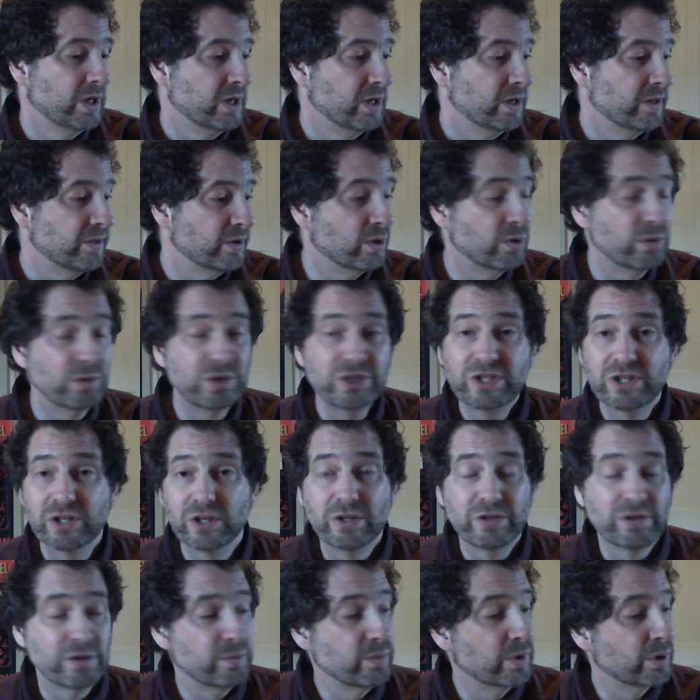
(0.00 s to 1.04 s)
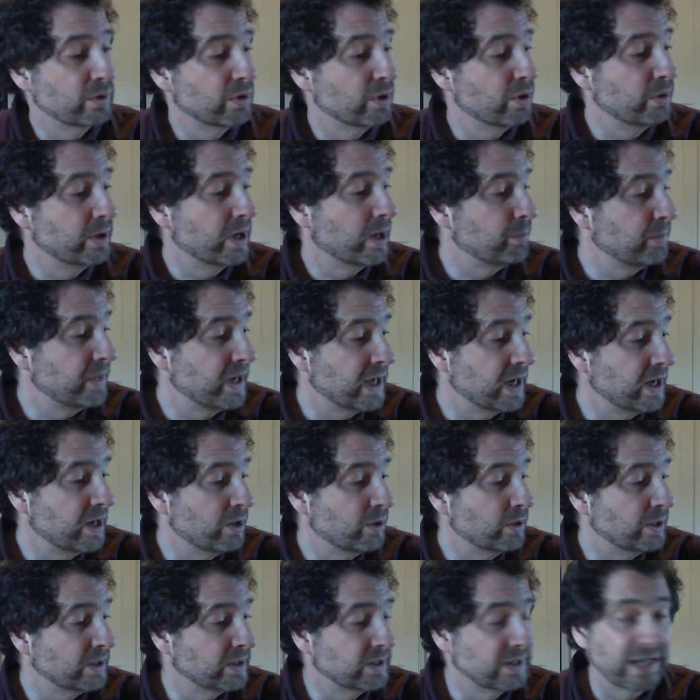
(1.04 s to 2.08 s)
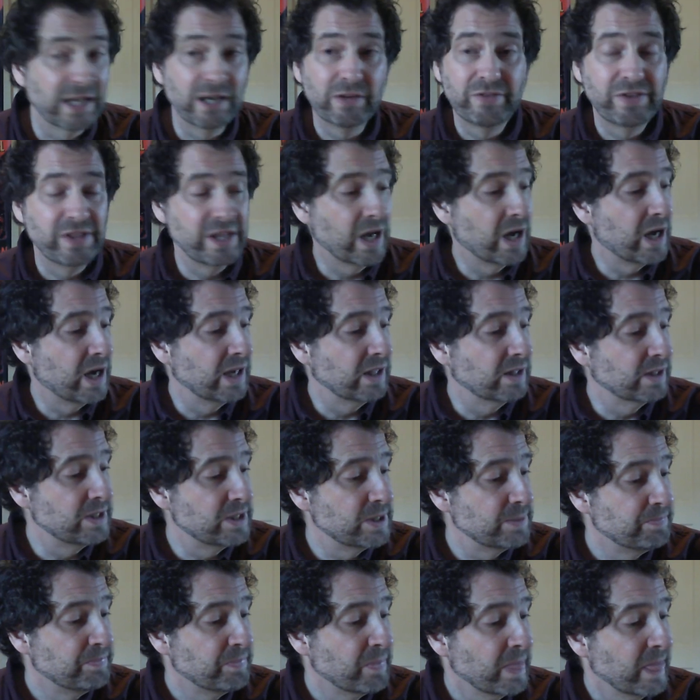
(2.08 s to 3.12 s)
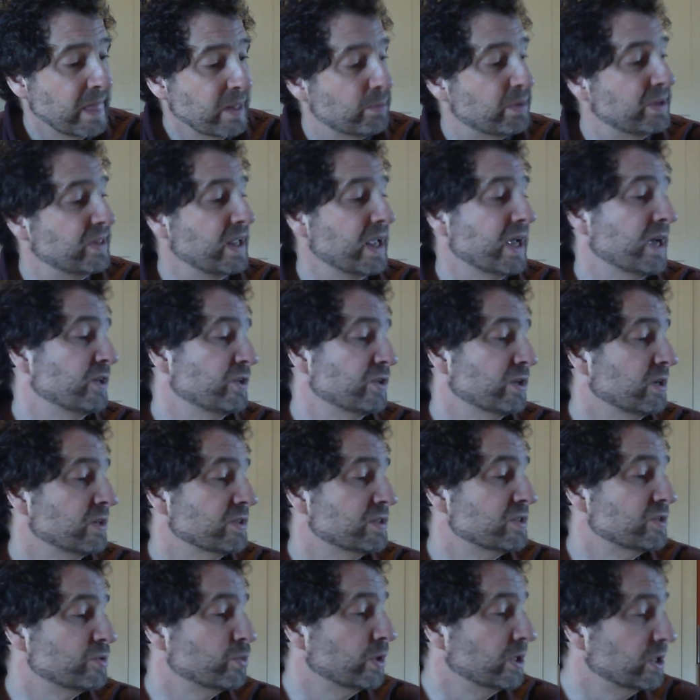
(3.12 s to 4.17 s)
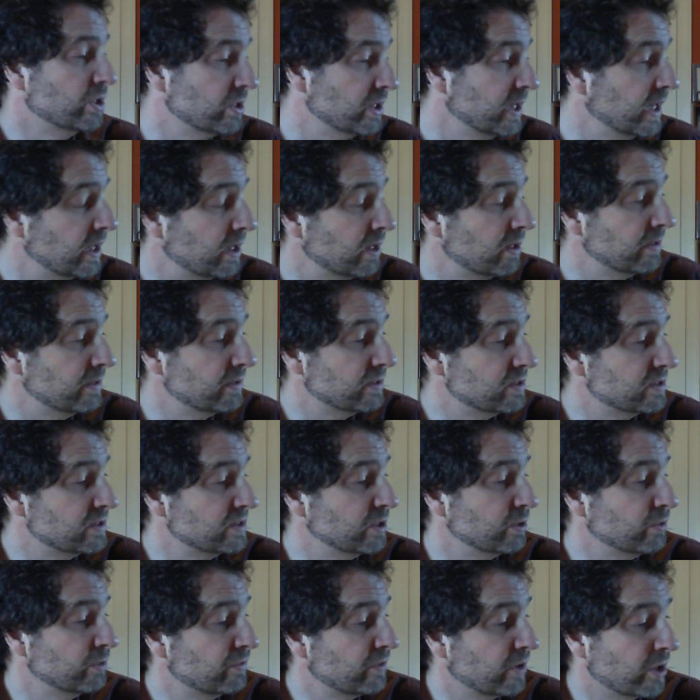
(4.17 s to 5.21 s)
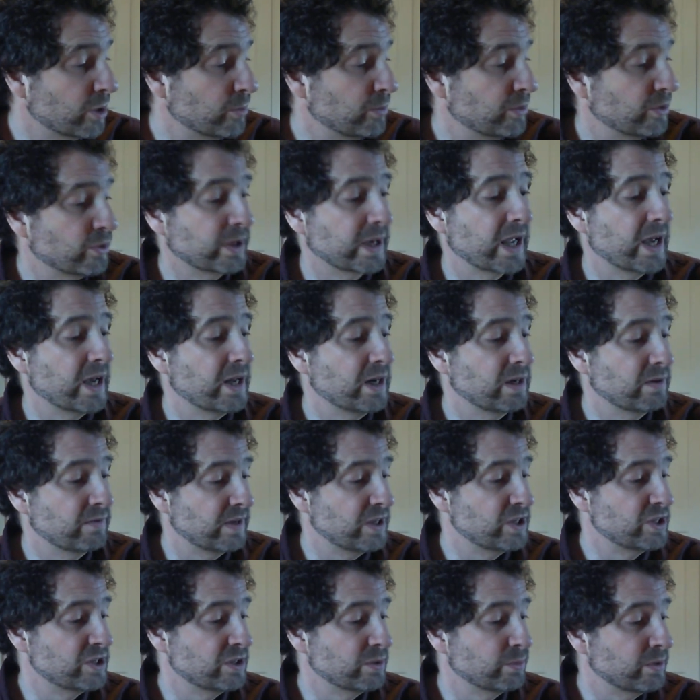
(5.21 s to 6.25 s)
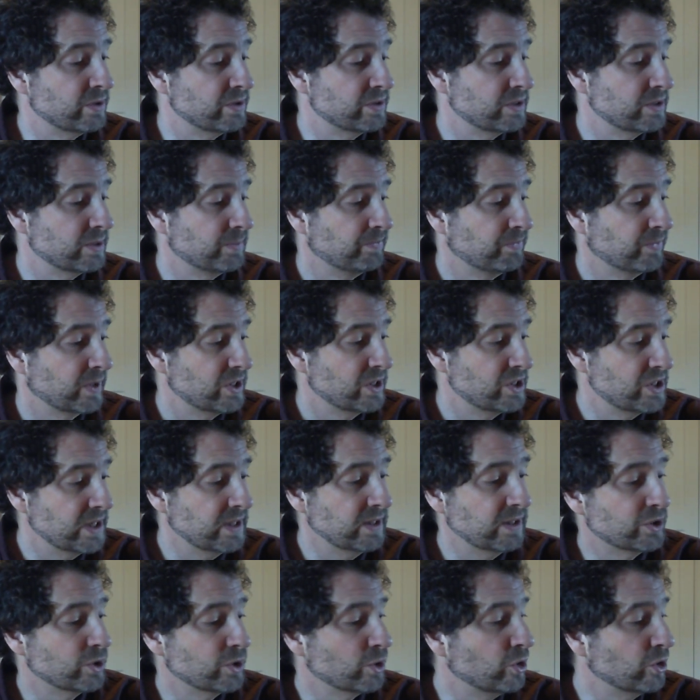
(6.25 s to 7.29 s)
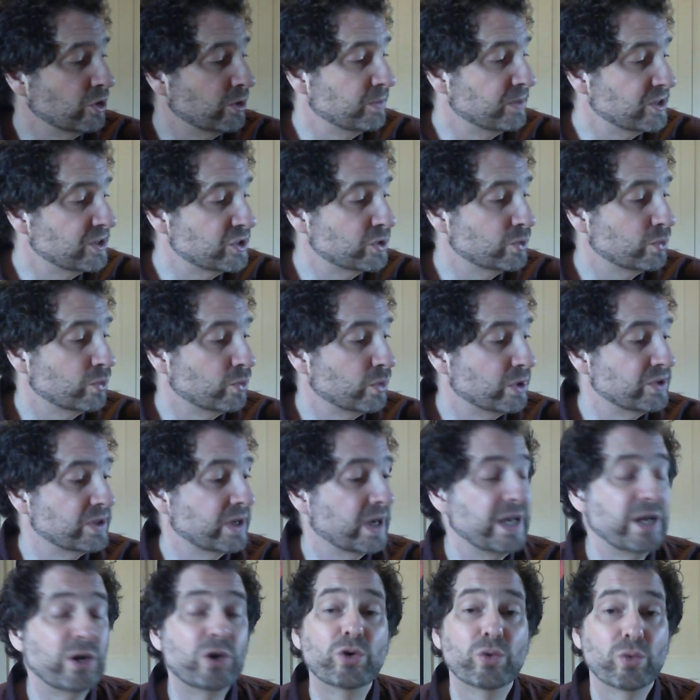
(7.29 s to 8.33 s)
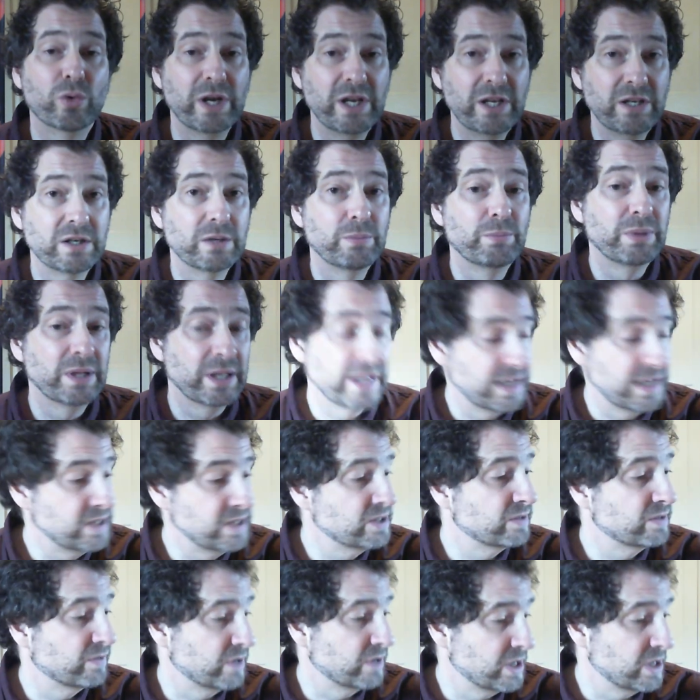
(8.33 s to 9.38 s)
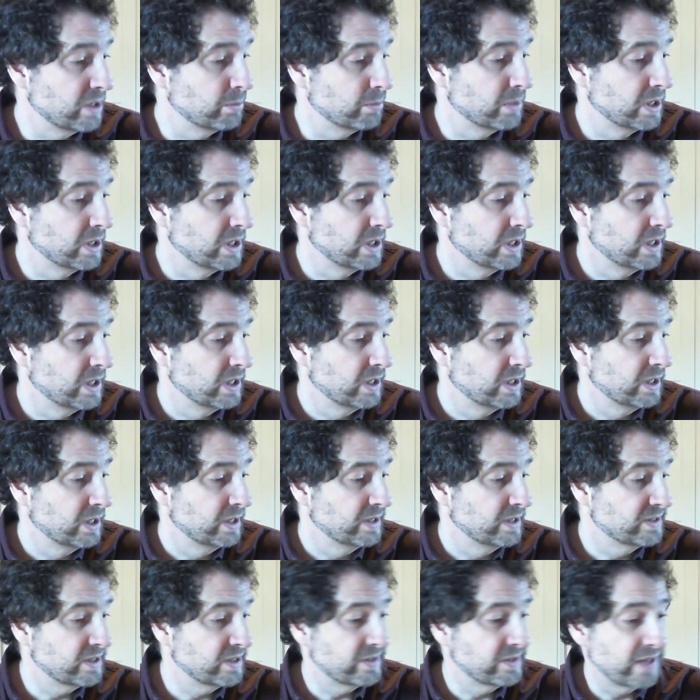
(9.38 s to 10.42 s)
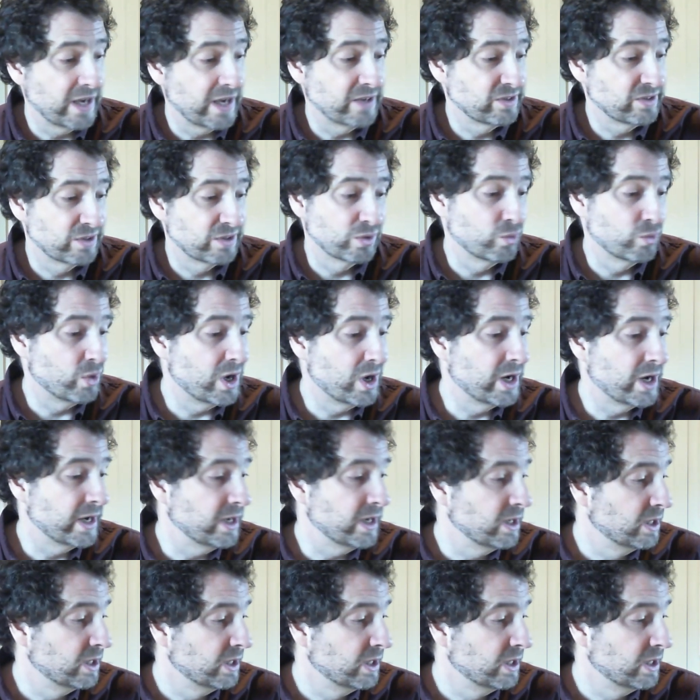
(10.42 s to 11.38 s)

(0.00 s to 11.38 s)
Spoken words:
Their own children were grown up now and had left the island, but the Antoses were in good health and still farmed organic vegetables. Shayla told him this was a great place for him. Seth asked her why.